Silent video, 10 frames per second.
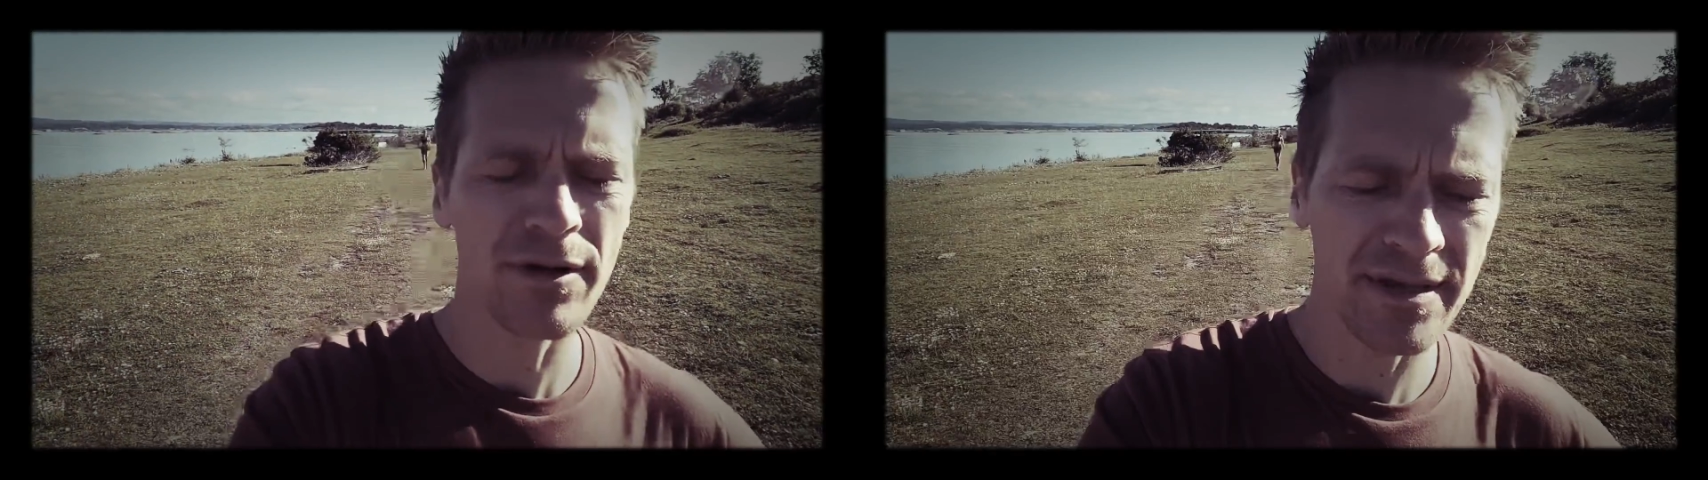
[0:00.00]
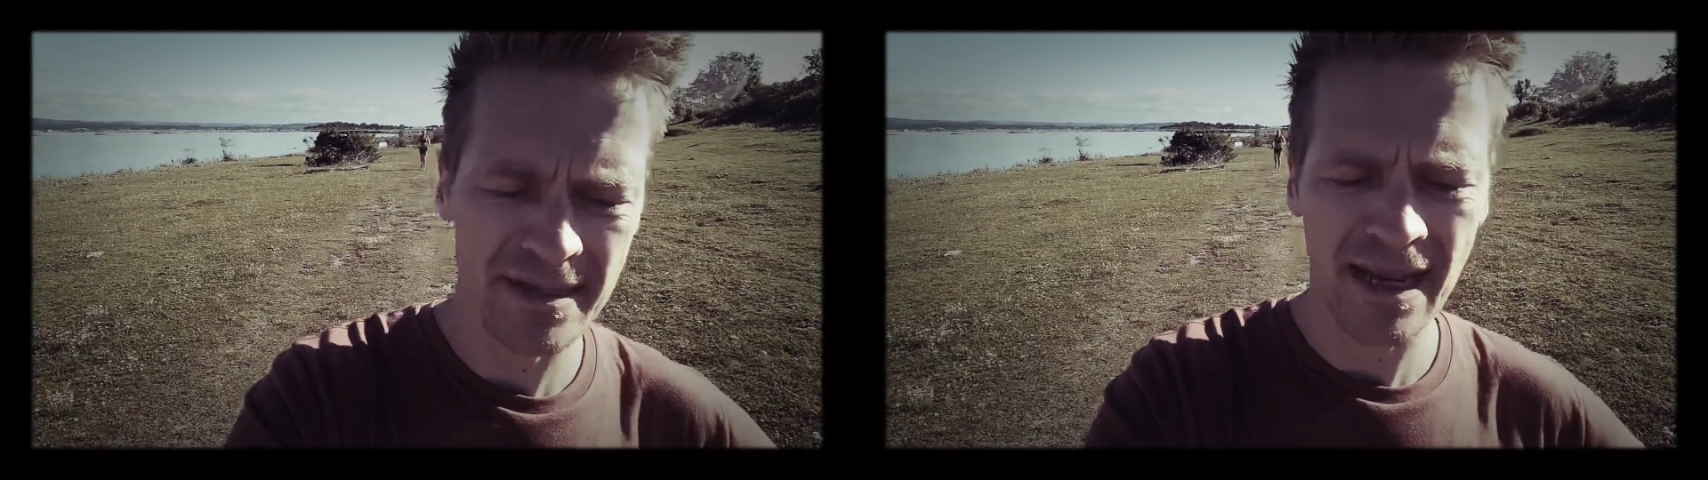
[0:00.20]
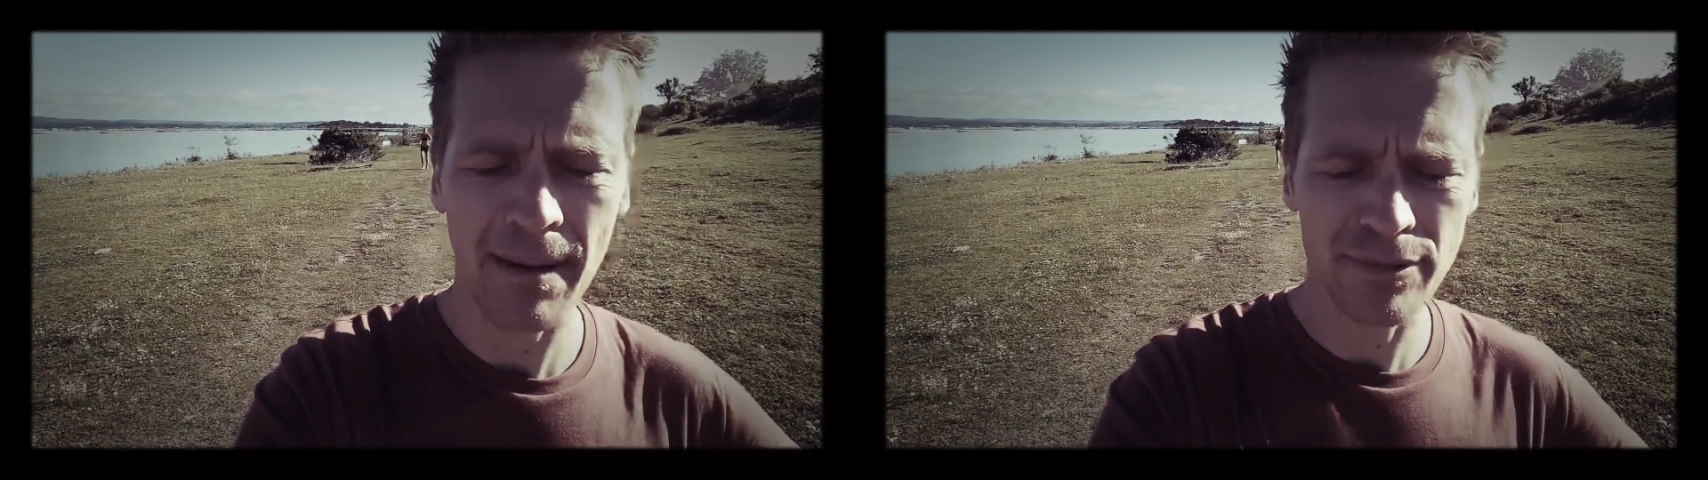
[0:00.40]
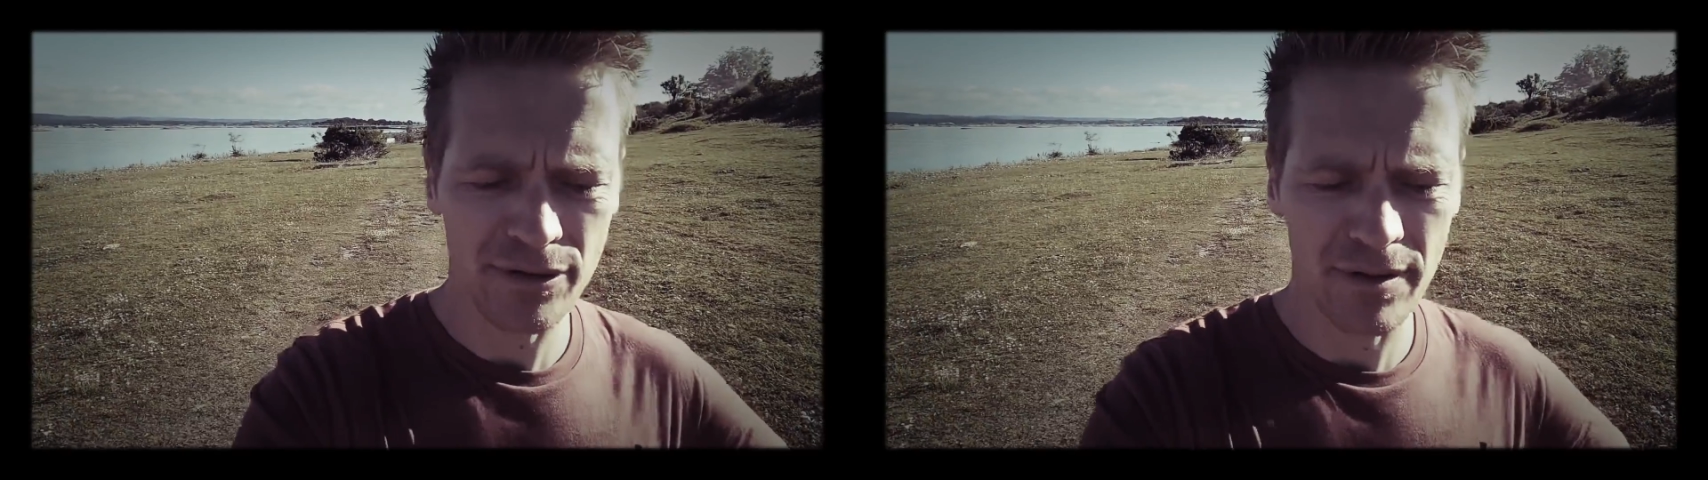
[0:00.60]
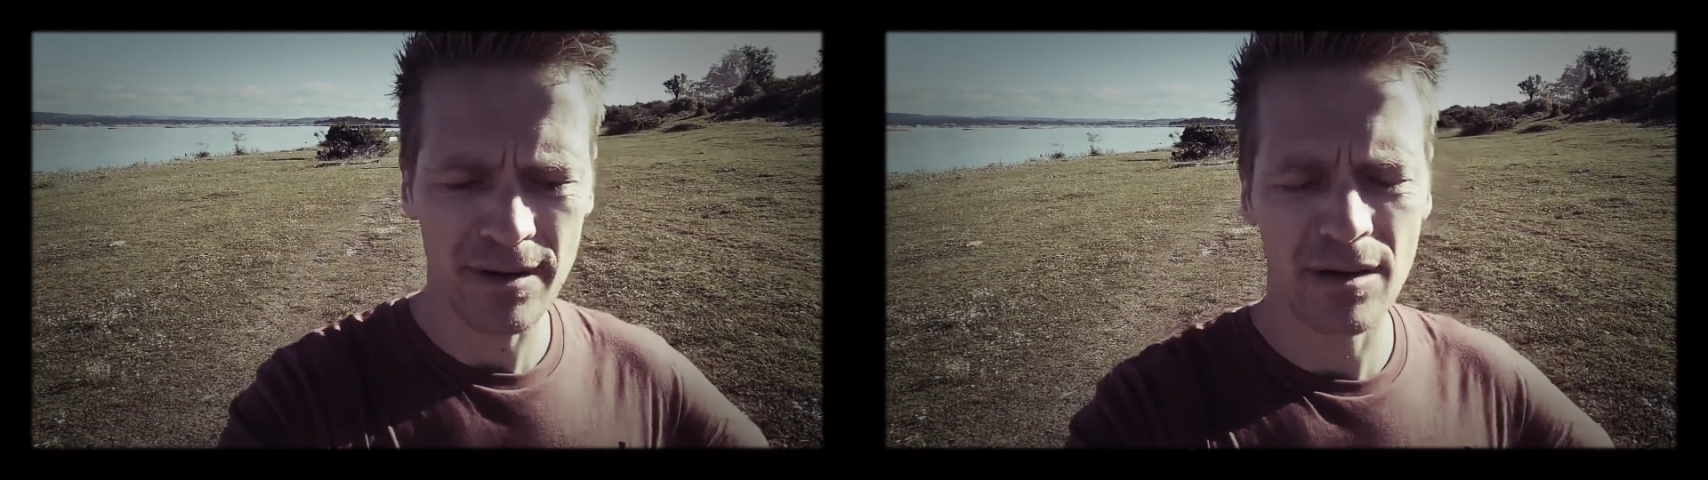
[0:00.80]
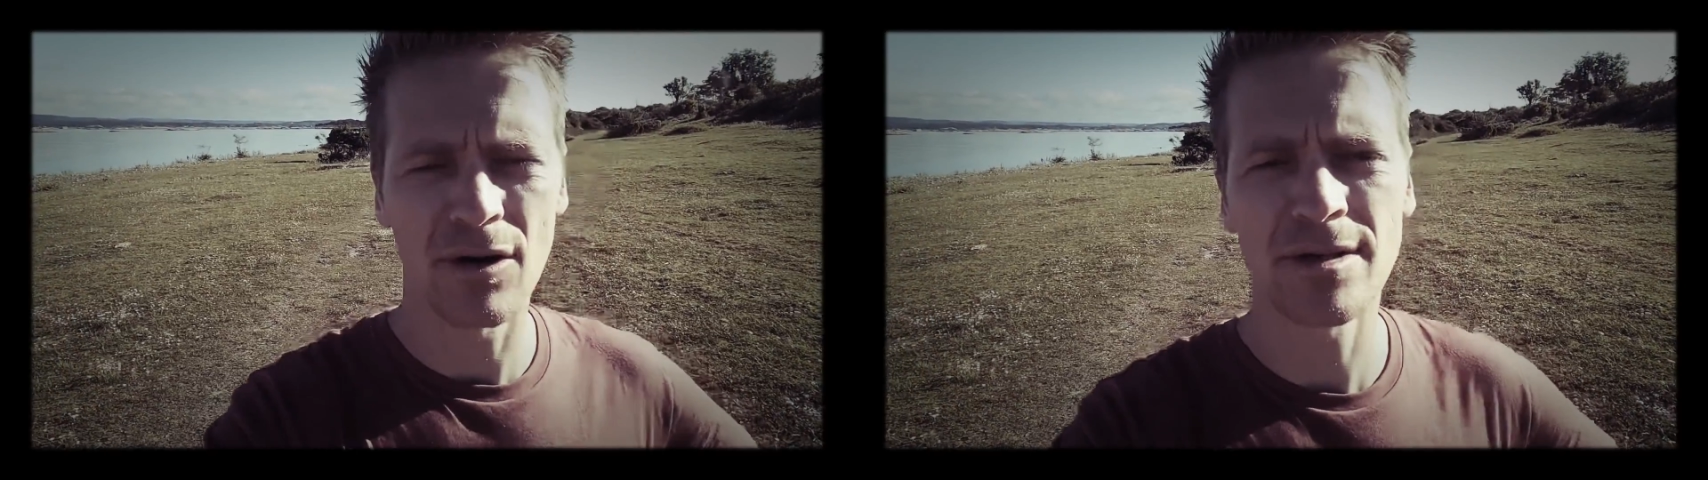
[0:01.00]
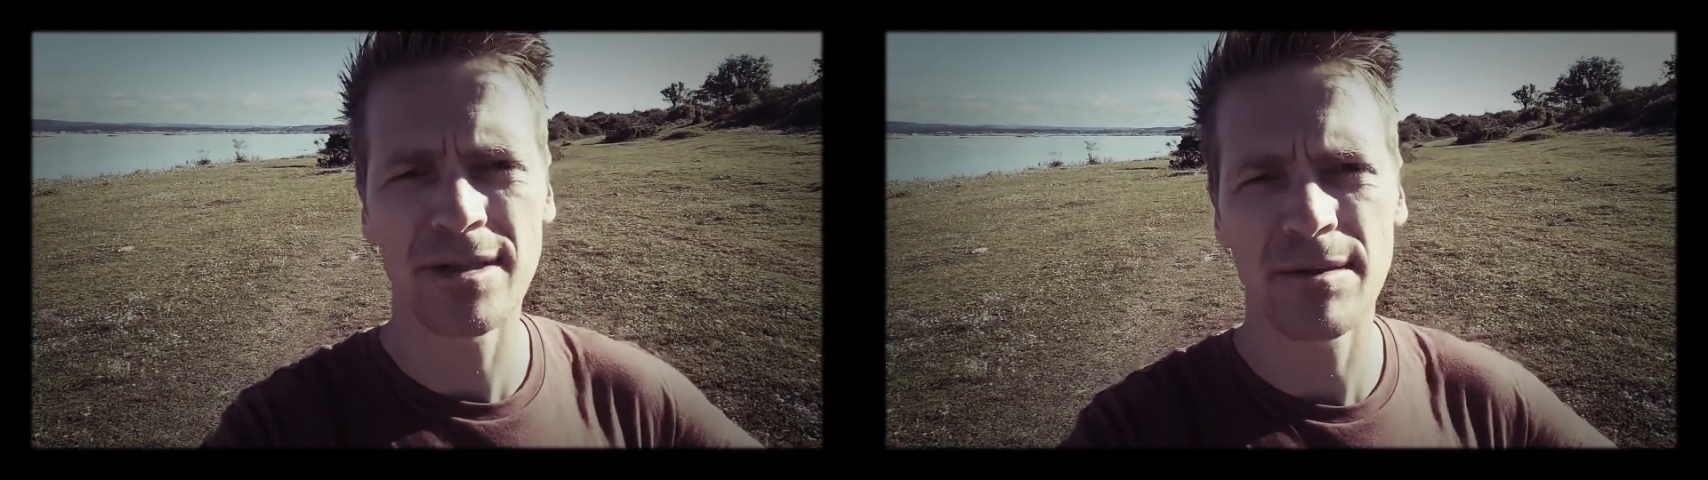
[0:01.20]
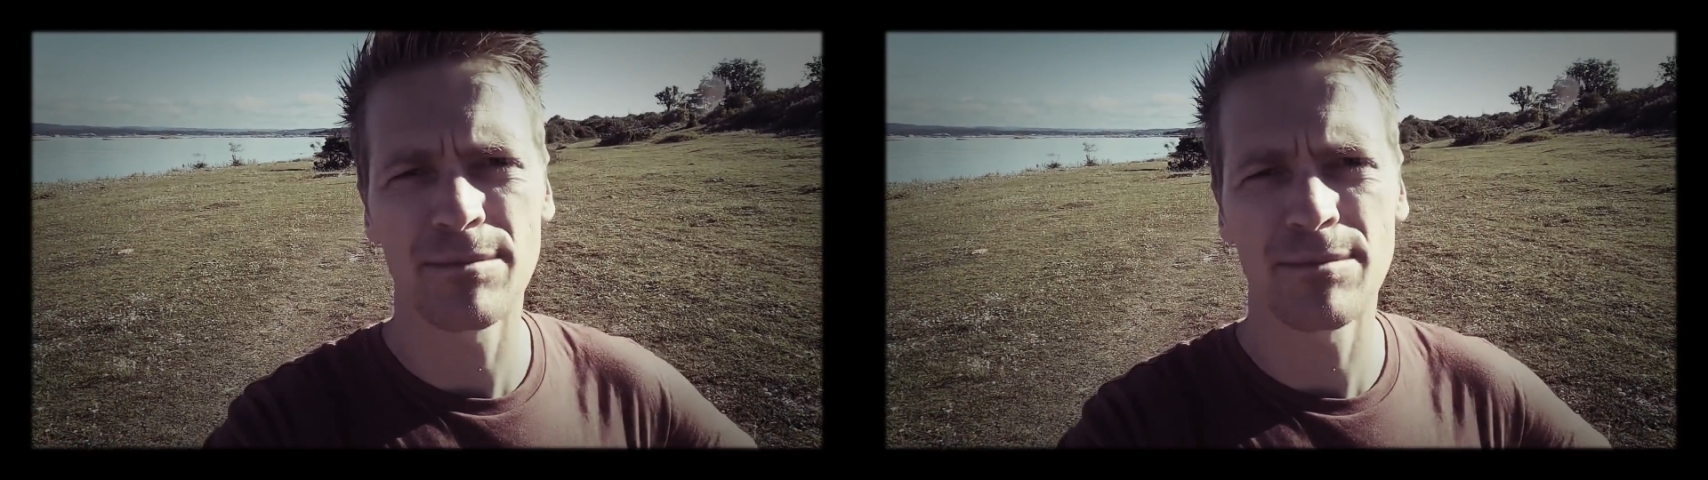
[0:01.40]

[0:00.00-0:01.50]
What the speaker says: It's an abstract concept,